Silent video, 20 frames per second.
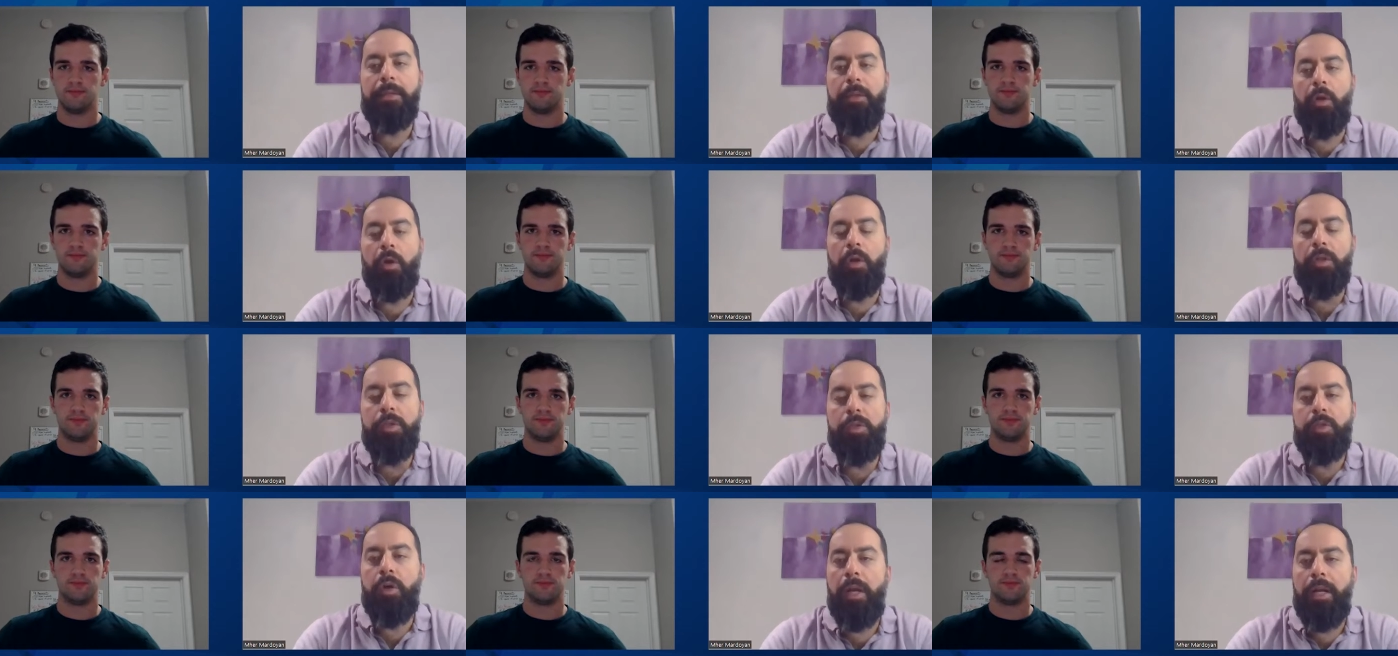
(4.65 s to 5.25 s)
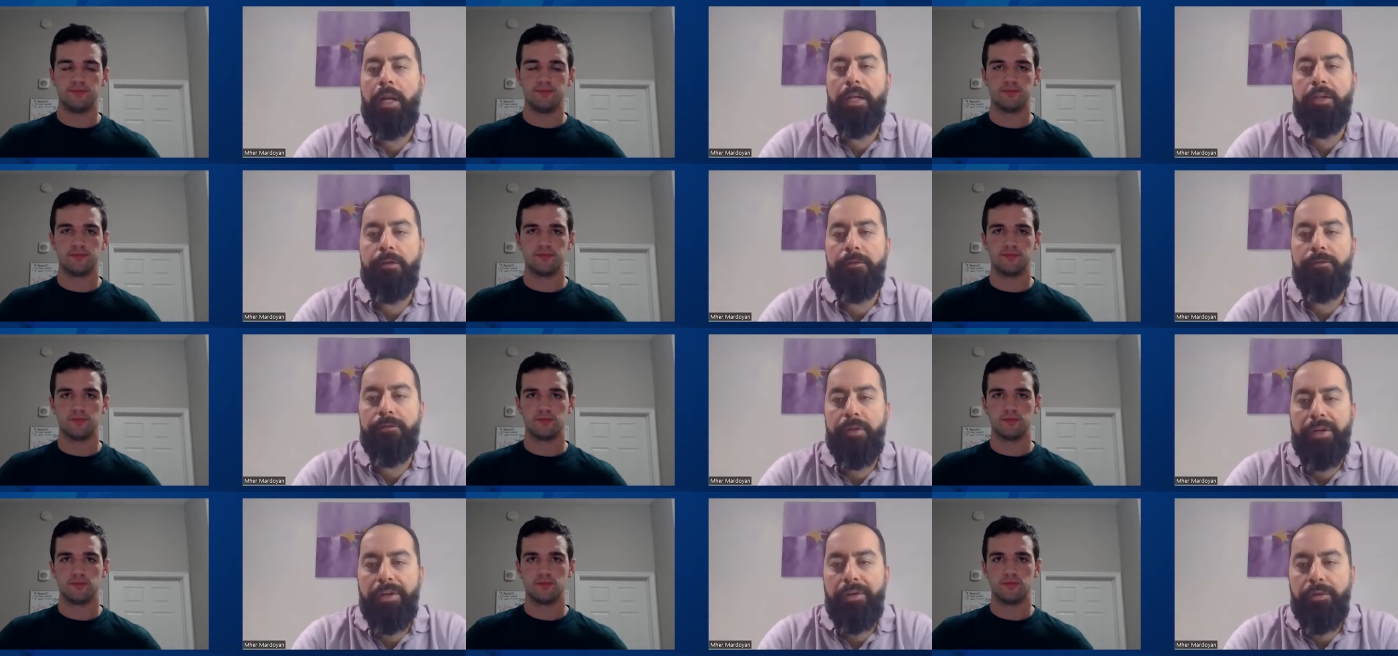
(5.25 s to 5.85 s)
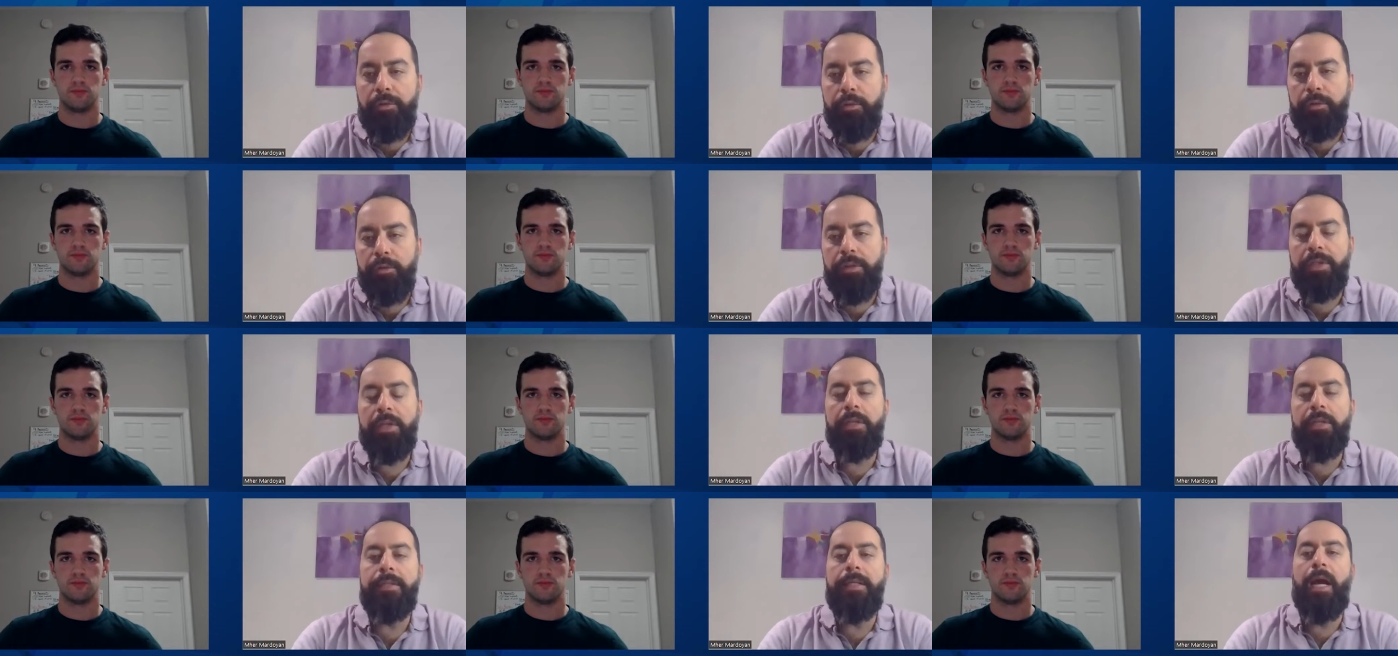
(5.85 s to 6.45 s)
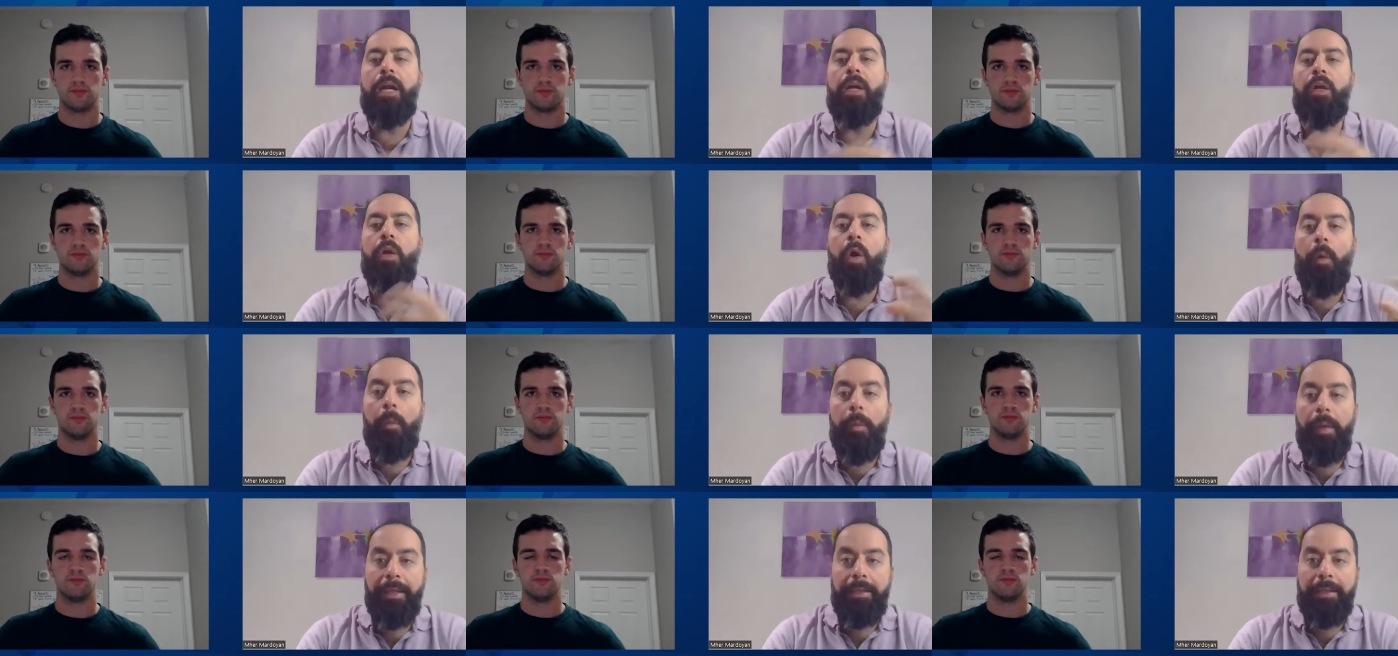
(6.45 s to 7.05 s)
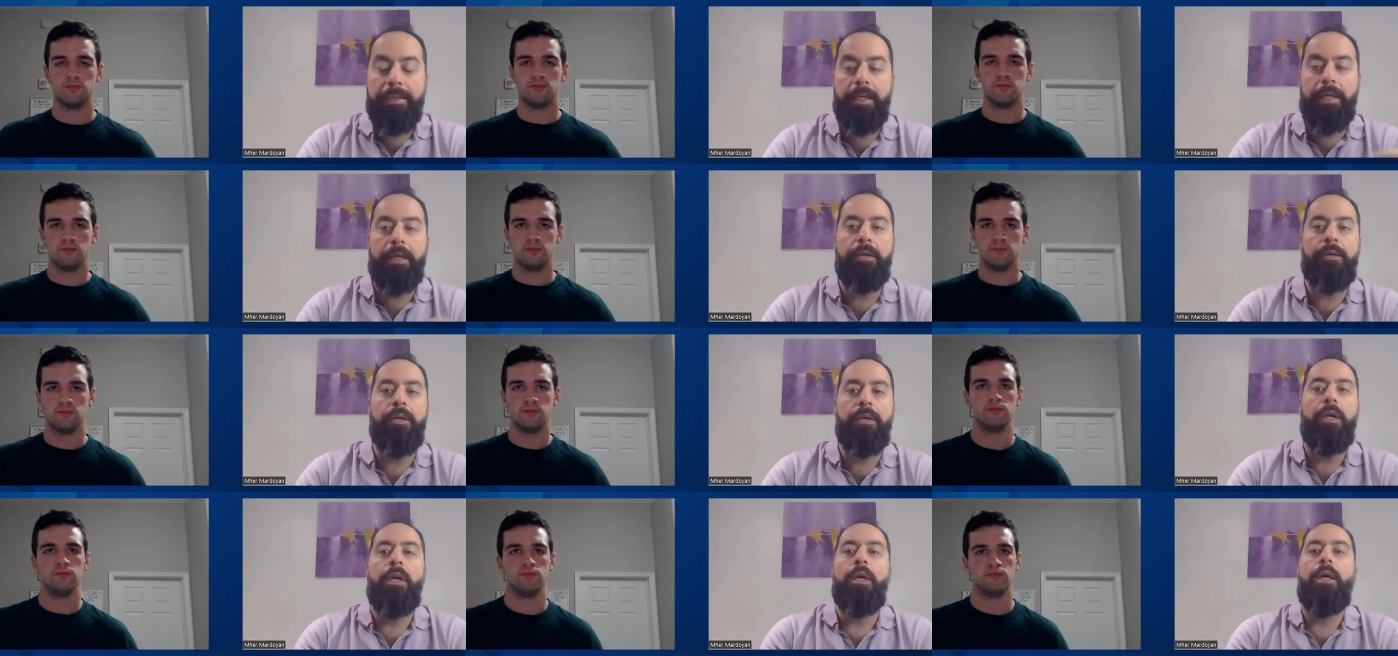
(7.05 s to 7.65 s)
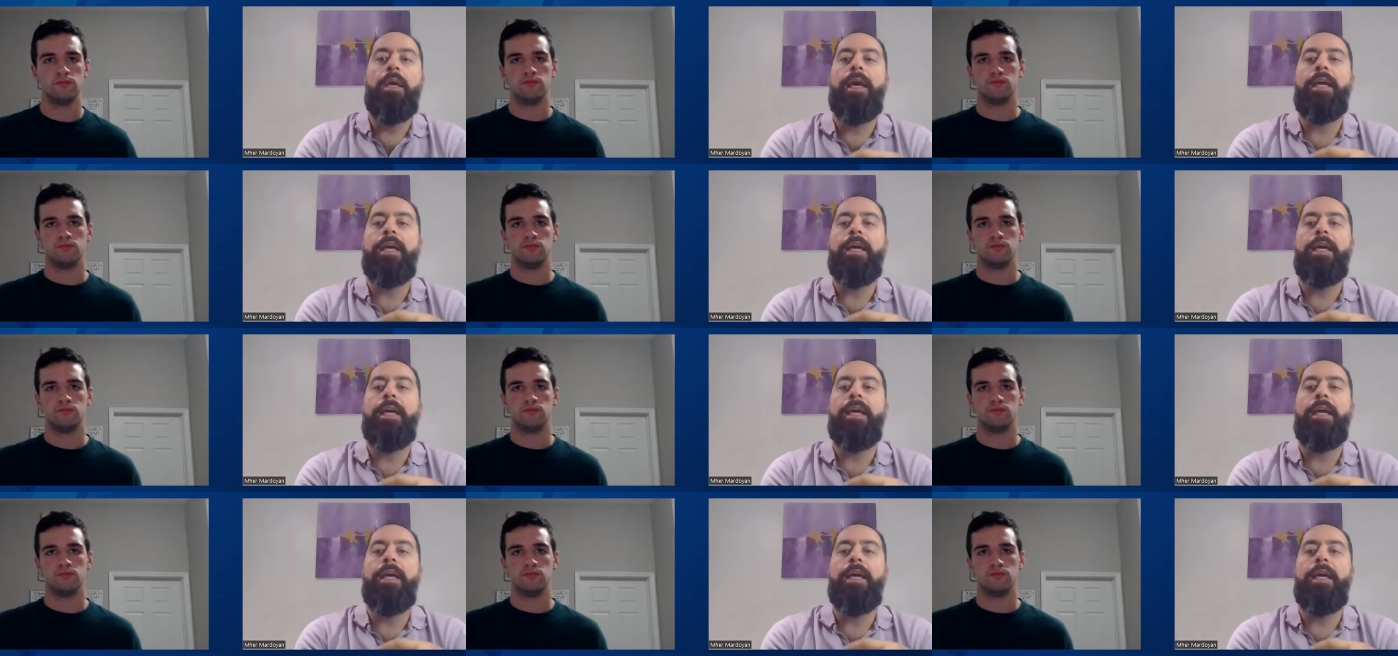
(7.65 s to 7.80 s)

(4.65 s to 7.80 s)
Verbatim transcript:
Speaker 1: but also a lot of recruiters are going there,